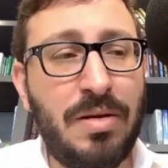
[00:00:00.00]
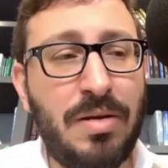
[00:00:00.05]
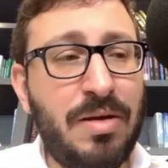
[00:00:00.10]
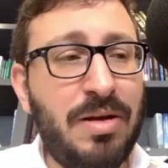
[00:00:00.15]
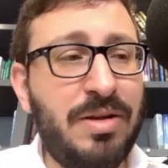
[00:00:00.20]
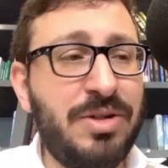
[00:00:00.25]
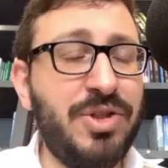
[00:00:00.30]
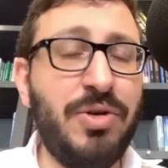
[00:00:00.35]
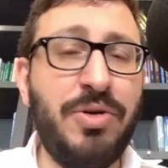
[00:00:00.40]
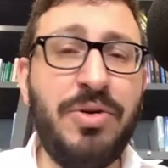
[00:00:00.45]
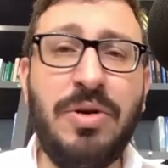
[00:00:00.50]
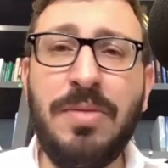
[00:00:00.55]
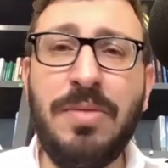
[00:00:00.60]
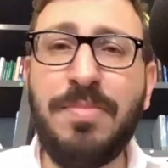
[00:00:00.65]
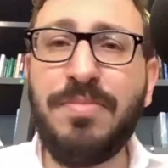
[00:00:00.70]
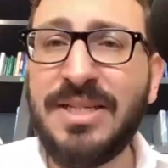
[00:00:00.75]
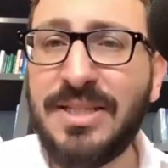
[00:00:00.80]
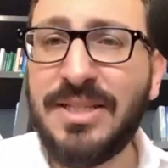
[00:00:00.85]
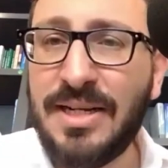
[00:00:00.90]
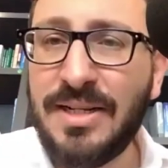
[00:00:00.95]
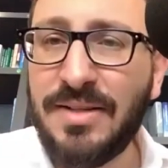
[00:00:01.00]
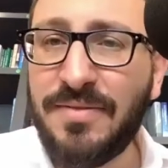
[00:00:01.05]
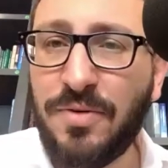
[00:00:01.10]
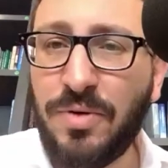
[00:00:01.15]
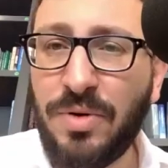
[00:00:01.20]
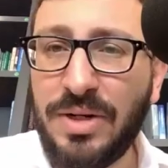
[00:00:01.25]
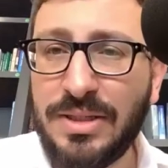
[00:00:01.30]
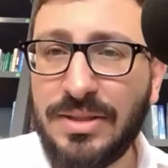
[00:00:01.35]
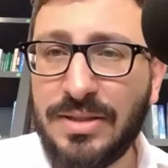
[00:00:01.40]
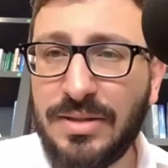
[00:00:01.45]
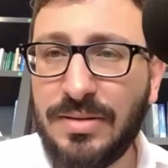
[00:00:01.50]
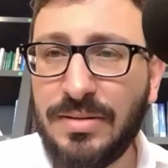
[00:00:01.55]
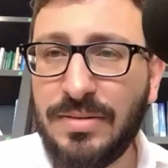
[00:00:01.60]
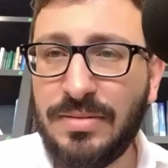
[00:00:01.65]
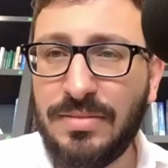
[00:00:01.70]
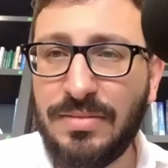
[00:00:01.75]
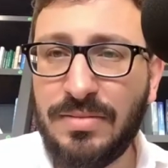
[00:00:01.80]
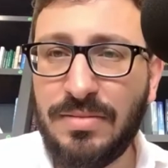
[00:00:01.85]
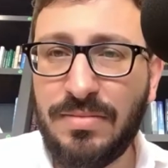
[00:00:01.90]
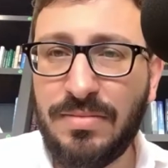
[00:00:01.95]
I'll show you a precedent for it.
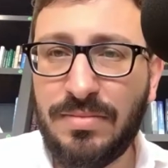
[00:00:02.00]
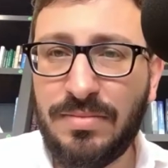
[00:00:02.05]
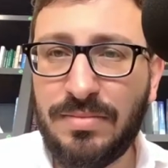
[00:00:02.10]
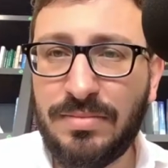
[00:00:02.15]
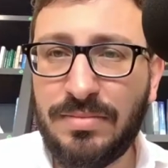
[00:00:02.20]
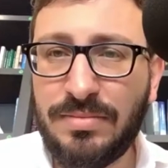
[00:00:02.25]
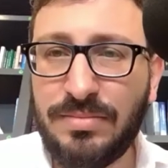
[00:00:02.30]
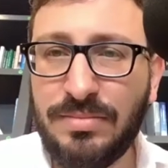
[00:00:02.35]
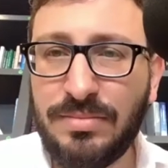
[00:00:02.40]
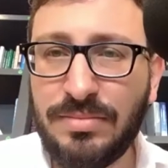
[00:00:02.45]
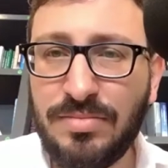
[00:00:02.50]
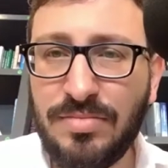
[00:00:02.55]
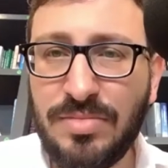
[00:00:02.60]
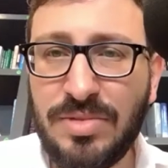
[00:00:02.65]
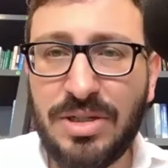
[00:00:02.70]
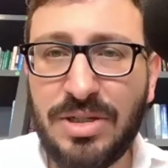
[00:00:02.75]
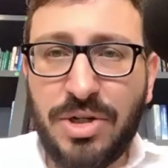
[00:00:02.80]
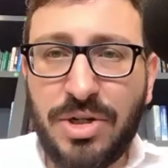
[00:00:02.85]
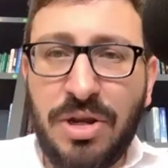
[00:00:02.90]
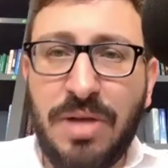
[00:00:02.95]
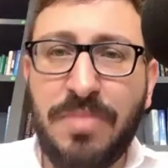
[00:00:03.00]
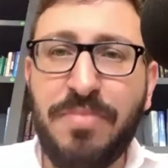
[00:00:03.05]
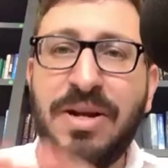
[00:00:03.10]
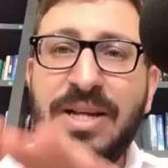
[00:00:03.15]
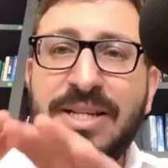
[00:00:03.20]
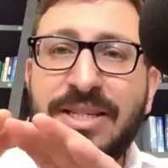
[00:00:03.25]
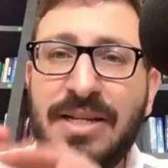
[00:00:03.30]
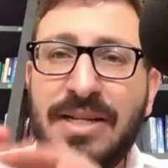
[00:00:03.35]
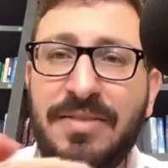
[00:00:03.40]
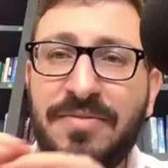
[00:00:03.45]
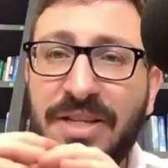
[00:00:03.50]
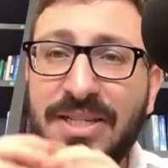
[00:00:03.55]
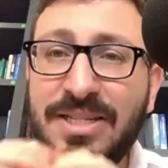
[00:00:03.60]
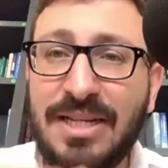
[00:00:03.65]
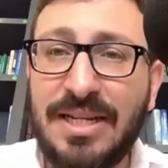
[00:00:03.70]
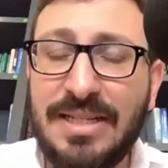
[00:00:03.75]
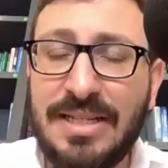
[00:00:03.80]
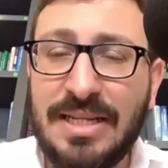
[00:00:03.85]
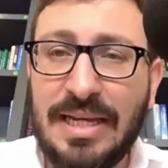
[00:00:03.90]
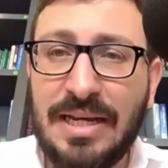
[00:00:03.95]
I'll show you a precedent for this
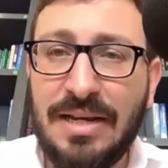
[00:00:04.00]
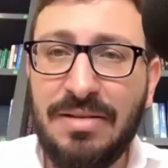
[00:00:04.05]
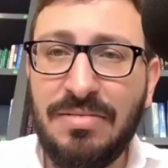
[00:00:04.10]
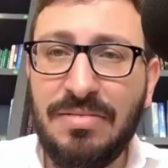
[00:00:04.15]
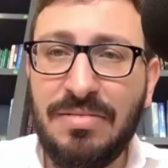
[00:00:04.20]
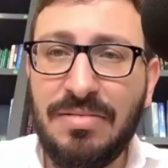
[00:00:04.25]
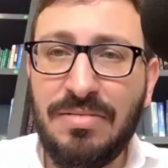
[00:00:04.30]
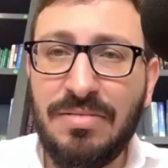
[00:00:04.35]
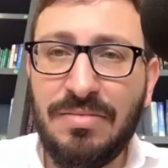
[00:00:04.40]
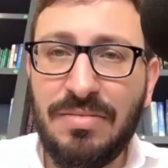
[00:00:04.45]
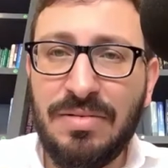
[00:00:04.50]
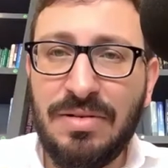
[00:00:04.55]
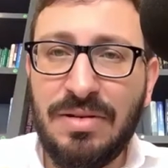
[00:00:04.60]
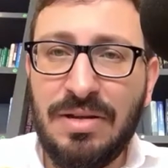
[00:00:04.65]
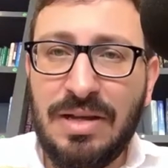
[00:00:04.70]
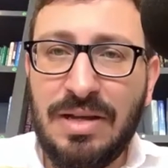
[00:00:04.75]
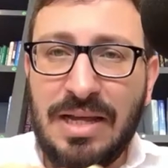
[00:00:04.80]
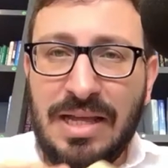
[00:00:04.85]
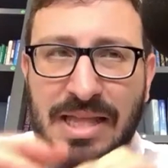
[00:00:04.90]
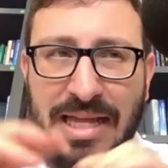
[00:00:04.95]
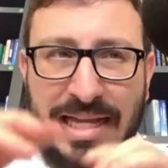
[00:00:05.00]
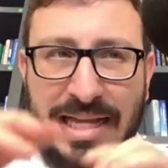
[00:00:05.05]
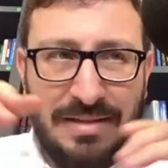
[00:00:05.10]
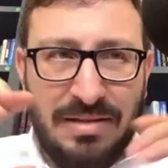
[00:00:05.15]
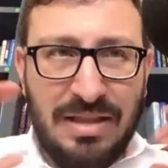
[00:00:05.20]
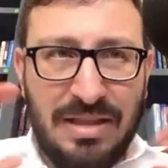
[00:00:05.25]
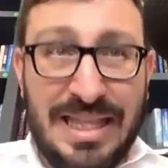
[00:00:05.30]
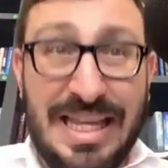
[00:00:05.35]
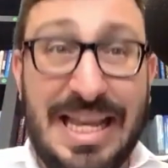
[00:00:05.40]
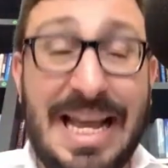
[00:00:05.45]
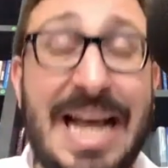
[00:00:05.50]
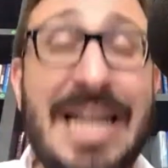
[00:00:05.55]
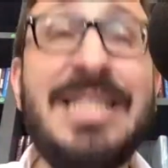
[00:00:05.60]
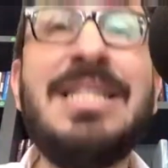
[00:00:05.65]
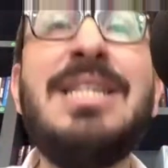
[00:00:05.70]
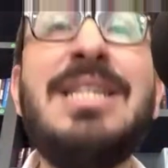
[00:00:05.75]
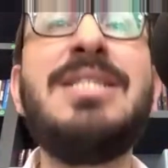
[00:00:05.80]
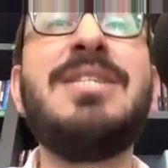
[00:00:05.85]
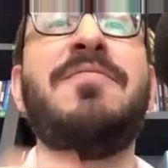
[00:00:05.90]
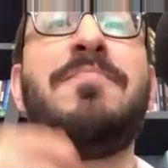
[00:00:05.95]
idea that the
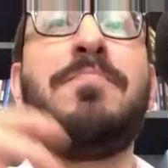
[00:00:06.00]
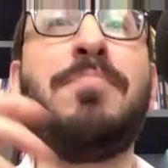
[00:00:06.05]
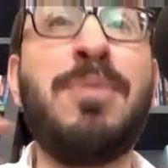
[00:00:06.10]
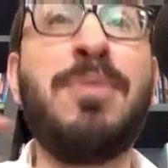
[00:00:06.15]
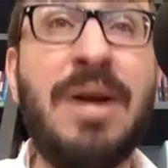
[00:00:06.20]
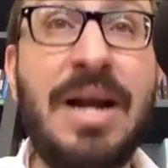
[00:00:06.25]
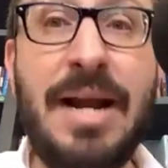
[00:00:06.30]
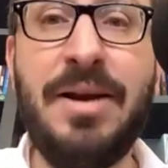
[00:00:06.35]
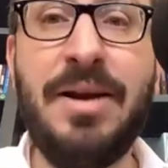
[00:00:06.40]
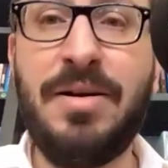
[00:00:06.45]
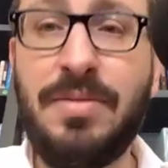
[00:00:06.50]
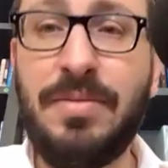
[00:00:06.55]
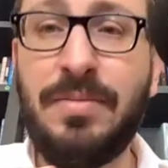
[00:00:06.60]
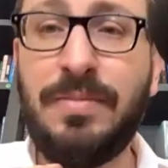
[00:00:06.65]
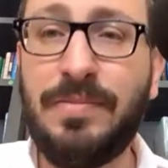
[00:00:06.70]
essence of prayer